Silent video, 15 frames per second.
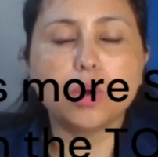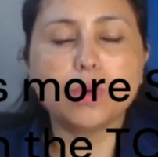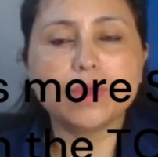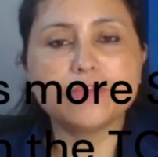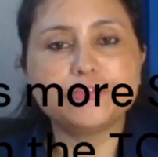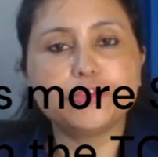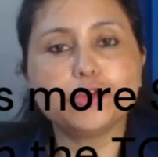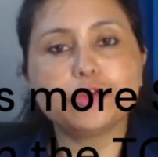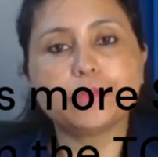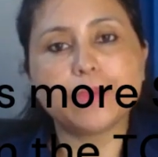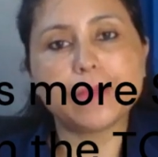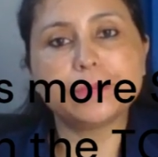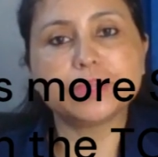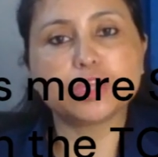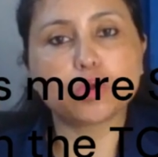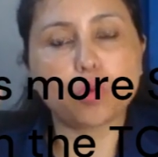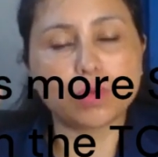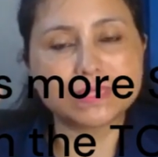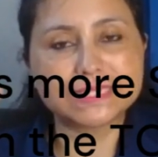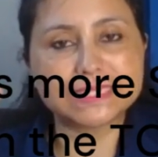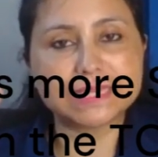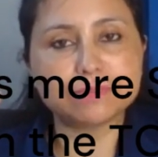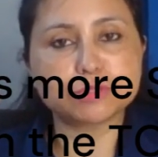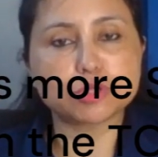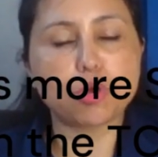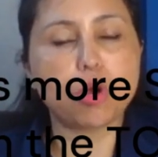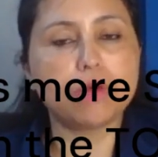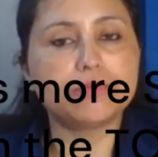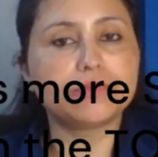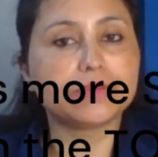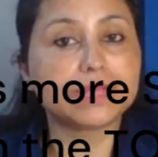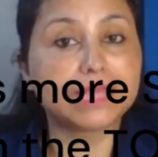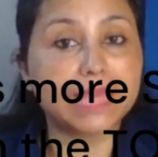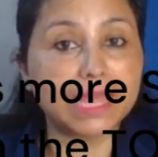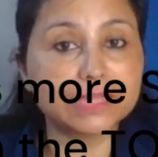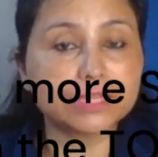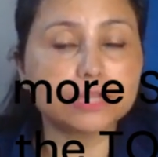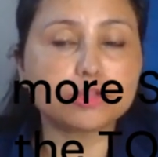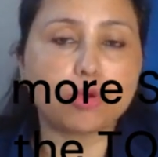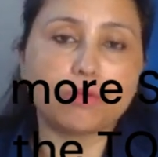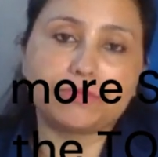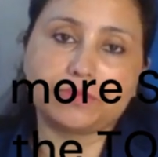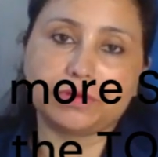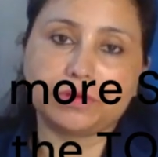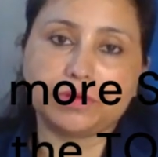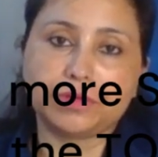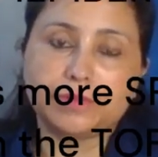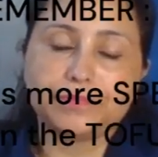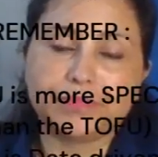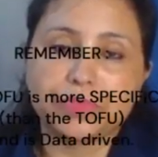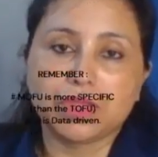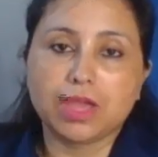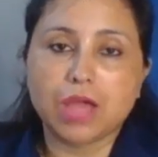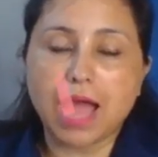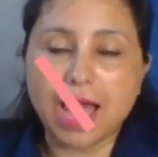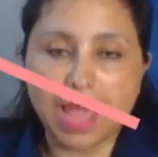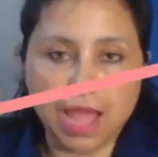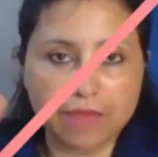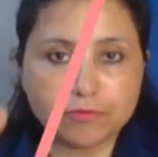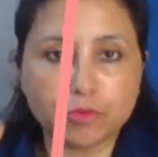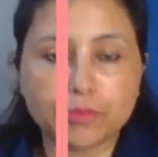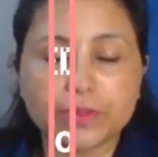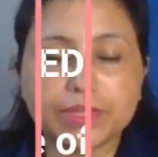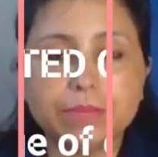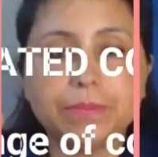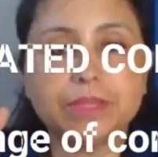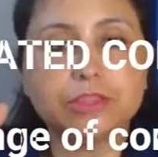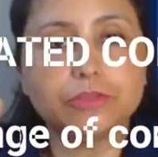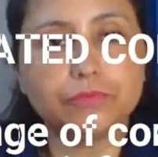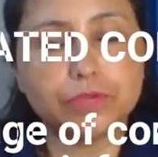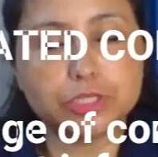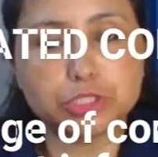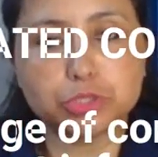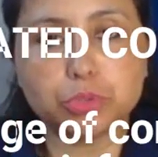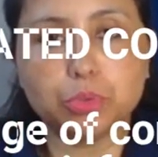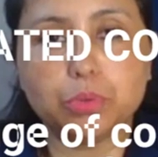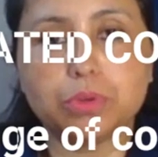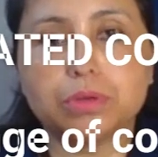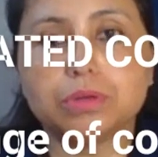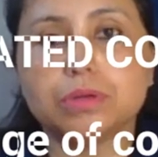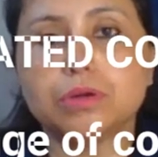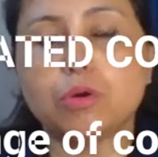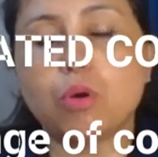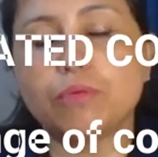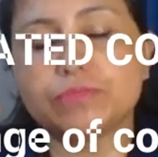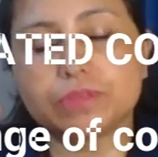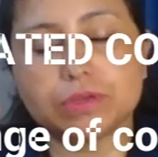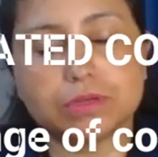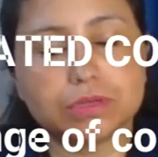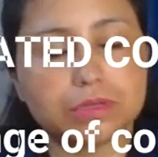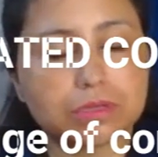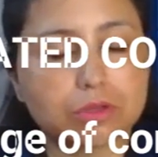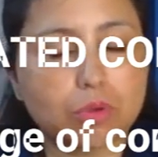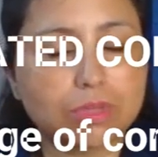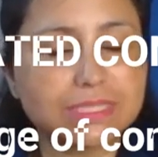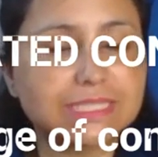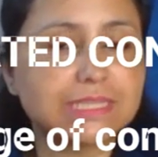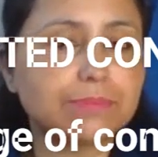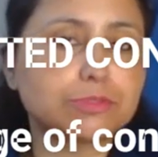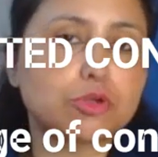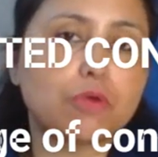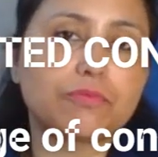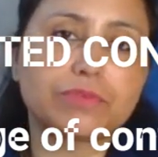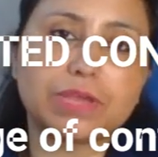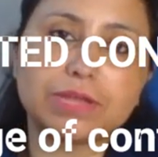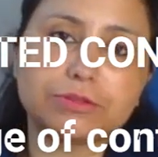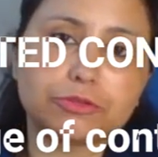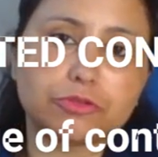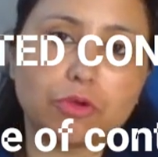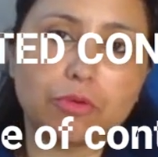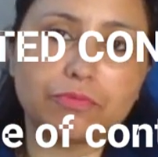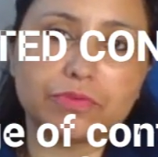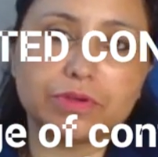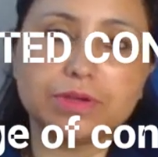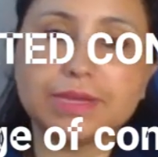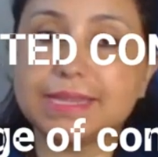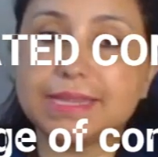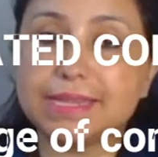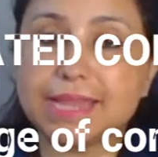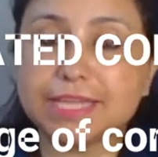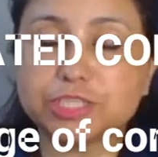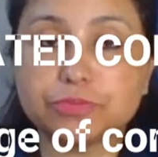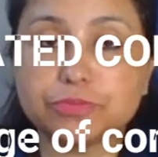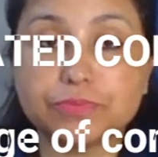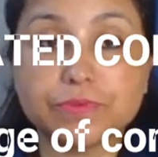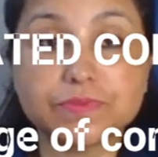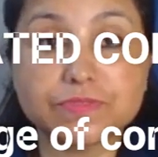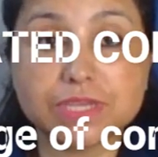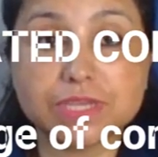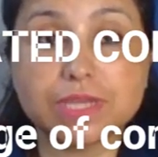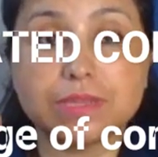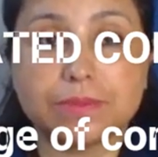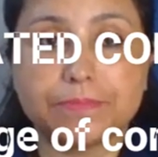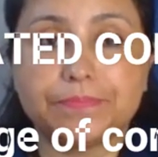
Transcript: if you remember the concept of gated offer, I have already made the video of the concept of gated offer in lecture 15.